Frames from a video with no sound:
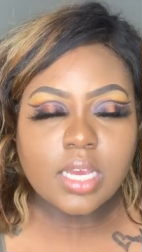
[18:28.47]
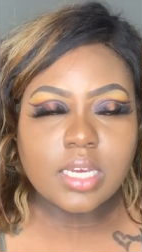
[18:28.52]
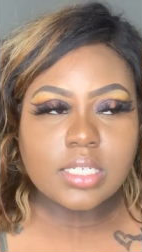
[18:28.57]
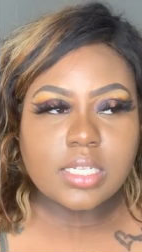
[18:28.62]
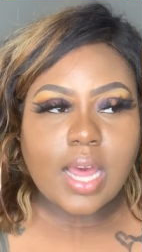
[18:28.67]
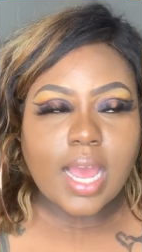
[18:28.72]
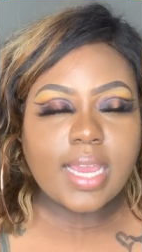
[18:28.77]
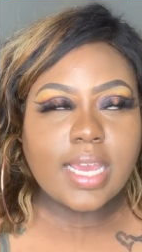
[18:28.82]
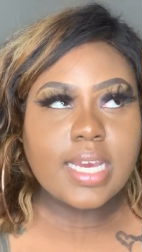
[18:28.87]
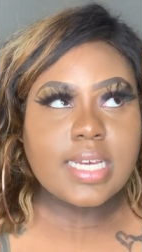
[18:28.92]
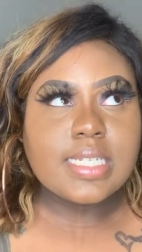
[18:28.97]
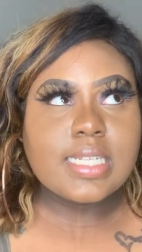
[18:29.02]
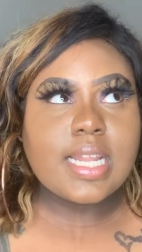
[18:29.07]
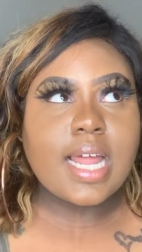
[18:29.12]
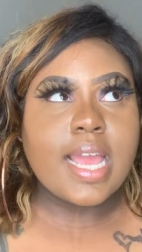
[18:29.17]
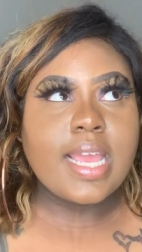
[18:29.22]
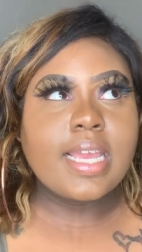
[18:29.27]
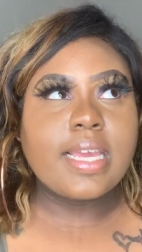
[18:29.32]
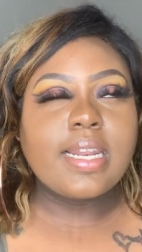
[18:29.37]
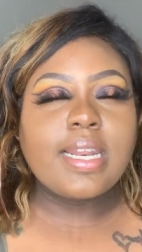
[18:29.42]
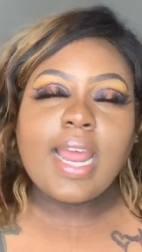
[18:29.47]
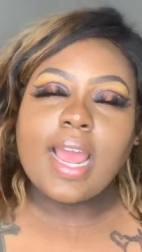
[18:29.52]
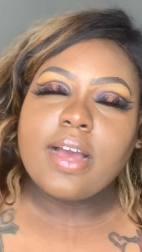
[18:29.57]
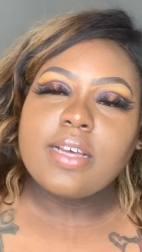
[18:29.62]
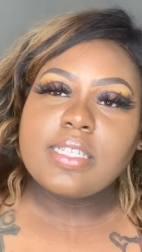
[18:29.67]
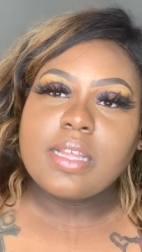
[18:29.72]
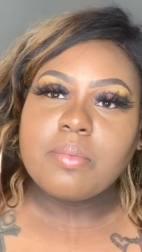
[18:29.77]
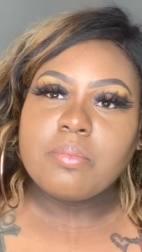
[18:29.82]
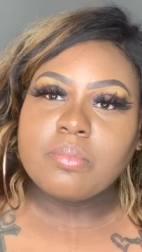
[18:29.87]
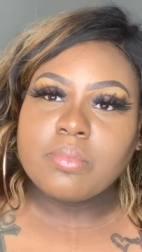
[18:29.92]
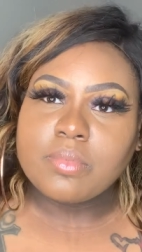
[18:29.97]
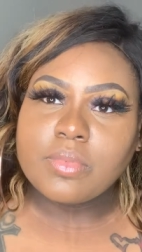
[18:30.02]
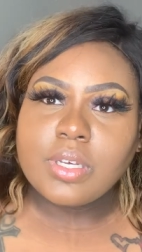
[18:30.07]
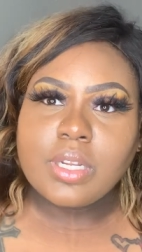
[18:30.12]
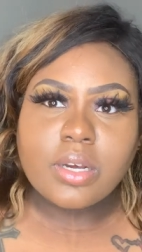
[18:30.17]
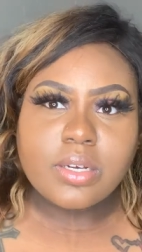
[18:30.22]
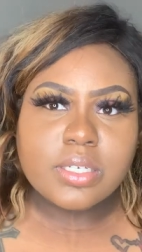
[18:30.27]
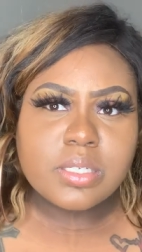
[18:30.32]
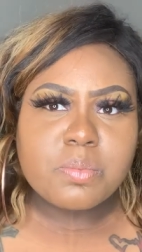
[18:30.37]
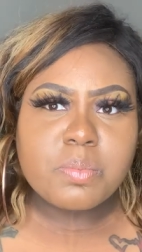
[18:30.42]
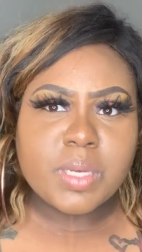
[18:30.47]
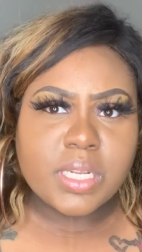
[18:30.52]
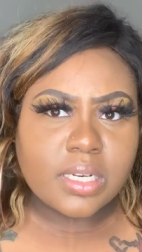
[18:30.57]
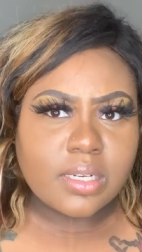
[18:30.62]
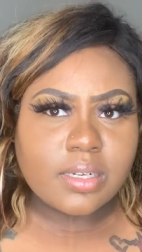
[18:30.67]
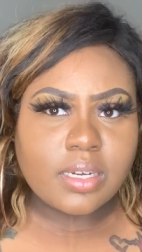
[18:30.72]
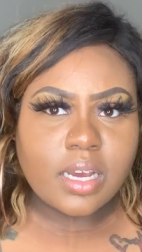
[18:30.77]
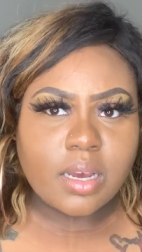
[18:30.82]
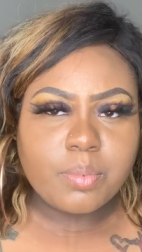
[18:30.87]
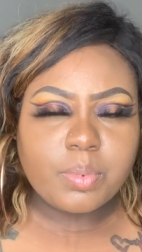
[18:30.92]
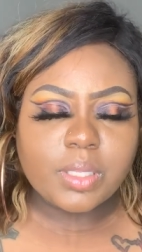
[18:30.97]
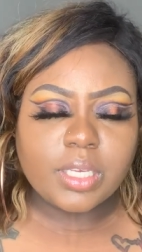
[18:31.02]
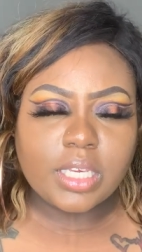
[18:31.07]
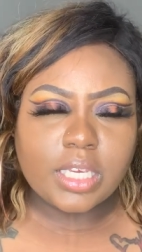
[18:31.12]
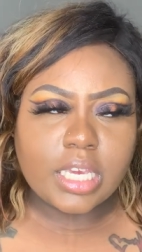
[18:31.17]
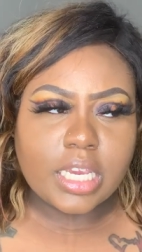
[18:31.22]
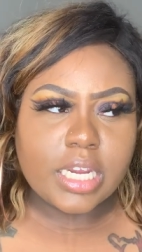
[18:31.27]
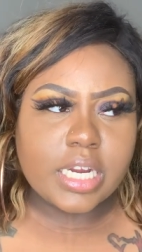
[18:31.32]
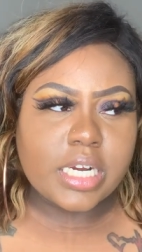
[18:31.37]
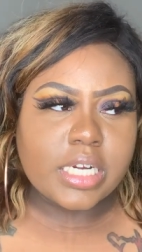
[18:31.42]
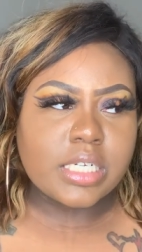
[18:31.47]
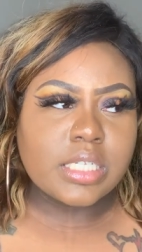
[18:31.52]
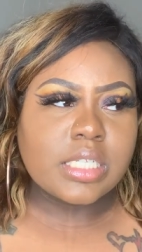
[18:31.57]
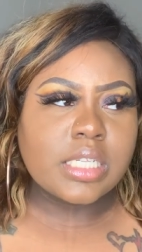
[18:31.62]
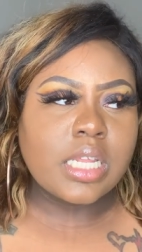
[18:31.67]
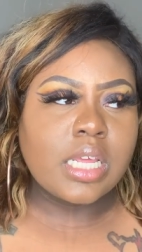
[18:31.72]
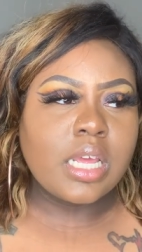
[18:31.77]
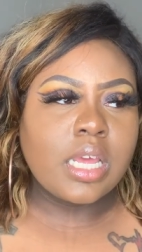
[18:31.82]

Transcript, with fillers: So I guess, like, now as I'm, you know, it's been a couple of years,